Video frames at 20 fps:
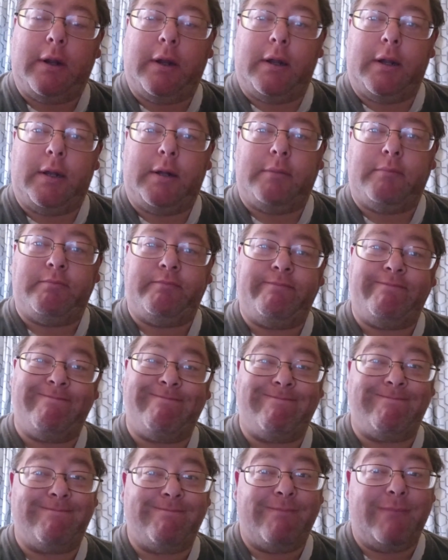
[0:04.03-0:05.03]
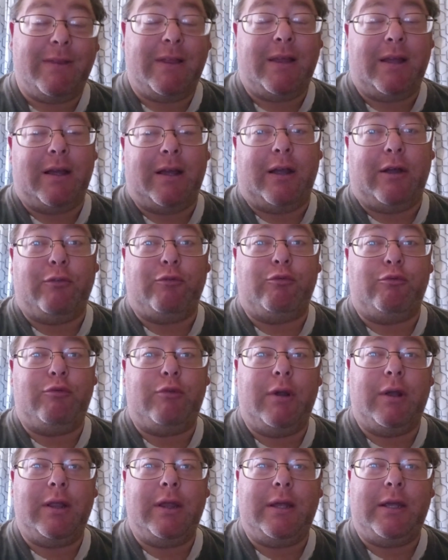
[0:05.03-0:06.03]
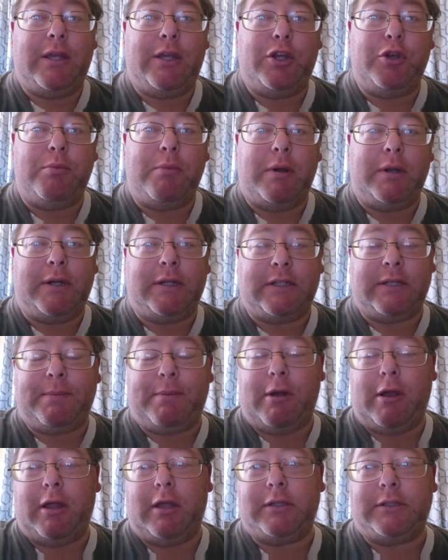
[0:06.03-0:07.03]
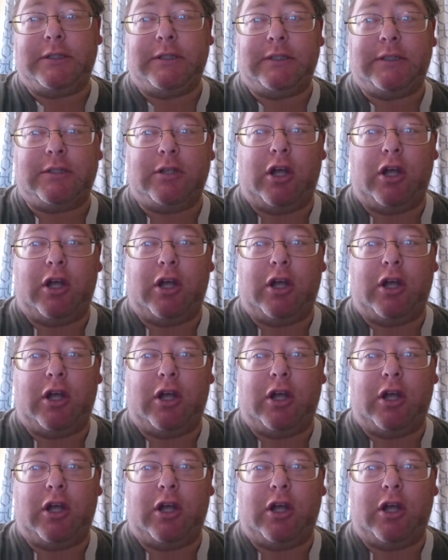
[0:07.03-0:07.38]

A really humongous apologies